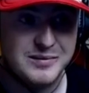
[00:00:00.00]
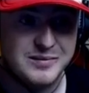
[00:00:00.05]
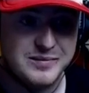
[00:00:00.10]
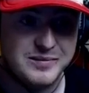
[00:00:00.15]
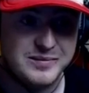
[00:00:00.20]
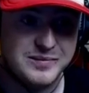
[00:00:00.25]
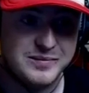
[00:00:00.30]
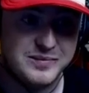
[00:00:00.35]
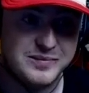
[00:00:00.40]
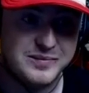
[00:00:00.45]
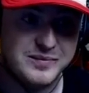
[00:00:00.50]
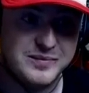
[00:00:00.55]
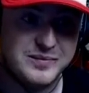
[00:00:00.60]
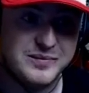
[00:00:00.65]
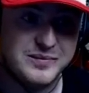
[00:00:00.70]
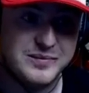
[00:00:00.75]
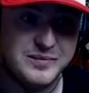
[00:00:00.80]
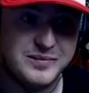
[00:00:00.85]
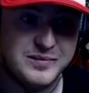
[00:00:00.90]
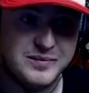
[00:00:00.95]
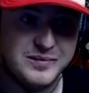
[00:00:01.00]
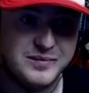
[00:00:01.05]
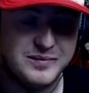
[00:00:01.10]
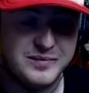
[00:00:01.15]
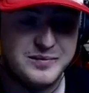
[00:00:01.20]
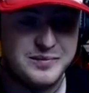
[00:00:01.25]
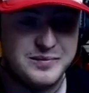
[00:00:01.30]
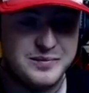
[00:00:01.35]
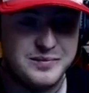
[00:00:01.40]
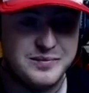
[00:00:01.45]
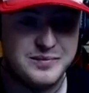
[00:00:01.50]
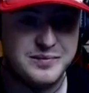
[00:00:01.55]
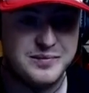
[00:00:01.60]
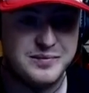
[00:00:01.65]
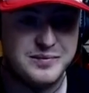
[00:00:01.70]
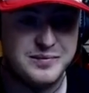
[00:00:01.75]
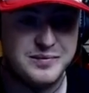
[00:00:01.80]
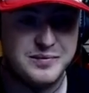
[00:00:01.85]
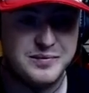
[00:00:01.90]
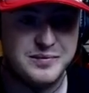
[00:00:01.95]

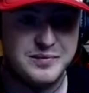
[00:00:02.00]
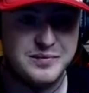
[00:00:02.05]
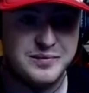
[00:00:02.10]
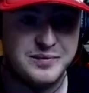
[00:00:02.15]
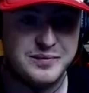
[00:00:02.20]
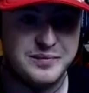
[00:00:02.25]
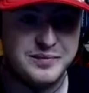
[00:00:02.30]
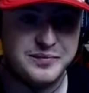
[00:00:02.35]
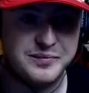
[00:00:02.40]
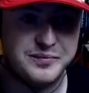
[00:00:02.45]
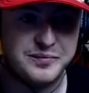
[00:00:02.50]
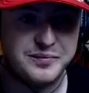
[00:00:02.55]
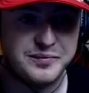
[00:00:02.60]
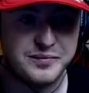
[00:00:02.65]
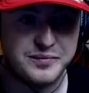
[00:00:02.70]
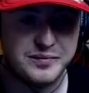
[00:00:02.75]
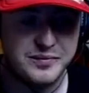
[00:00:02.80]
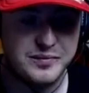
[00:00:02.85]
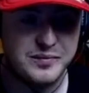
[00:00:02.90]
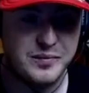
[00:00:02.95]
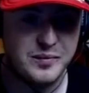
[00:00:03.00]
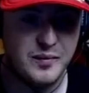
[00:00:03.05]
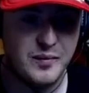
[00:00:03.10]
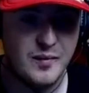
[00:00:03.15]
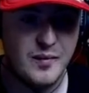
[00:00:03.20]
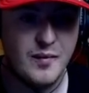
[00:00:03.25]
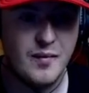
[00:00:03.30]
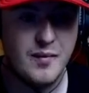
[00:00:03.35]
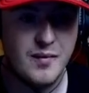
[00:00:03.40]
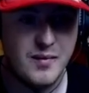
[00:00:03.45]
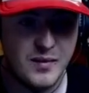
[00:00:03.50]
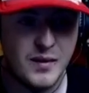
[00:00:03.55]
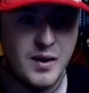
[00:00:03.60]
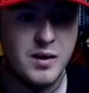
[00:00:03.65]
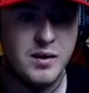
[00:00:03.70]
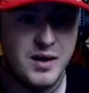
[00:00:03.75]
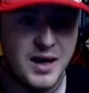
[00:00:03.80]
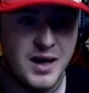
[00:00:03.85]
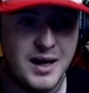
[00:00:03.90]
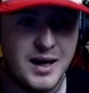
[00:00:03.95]

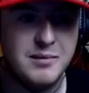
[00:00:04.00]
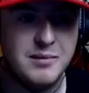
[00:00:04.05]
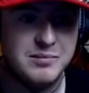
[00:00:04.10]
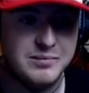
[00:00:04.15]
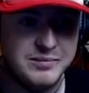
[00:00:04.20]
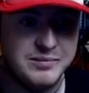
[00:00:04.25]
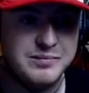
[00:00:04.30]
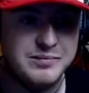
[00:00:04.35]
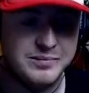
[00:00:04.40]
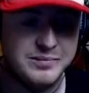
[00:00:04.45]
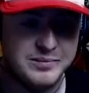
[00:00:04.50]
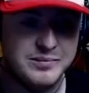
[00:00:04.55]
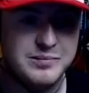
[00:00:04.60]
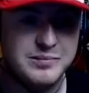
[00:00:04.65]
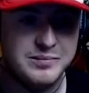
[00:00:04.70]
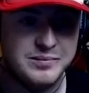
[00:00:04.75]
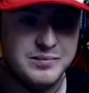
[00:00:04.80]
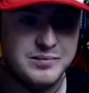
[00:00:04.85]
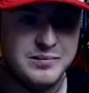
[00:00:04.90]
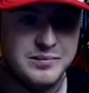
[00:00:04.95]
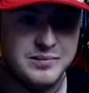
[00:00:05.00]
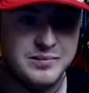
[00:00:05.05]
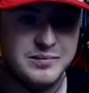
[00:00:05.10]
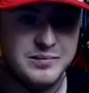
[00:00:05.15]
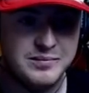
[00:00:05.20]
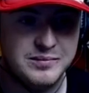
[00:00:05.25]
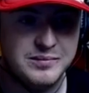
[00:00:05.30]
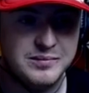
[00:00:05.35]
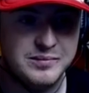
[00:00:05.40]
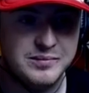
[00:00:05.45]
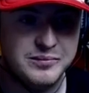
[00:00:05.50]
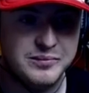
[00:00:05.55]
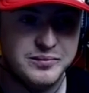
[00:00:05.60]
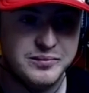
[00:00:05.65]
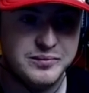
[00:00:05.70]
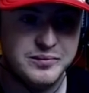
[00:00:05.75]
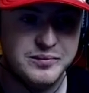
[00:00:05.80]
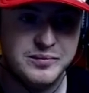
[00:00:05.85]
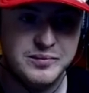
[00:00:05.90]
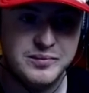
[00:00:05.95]

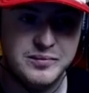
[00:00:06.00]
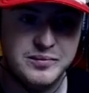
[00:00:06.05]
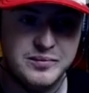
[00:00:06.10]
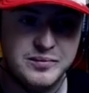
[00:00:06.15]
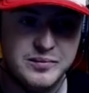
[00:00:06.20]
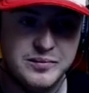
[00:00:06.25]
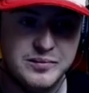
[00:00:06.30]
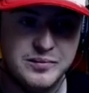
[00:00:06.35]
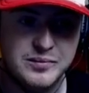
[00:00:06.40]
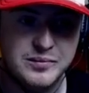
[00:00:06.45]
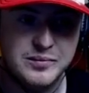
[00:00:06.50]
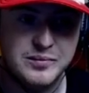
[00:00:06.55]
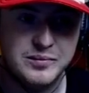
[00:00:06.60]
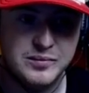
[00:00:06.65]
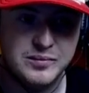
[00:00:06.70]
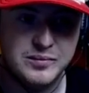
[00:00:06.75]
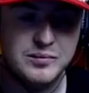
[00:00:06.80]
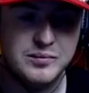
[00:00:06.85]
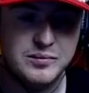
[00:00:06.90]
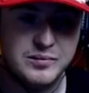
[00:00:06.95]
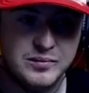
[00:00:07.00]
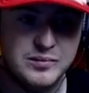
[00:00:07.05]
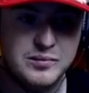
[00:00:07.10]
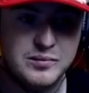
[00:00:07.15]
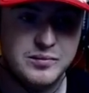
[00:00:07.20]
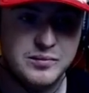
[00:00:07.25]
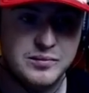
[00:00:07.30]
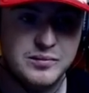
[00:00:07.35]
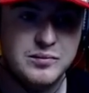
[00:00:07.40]
No words are spoken by the person on screen.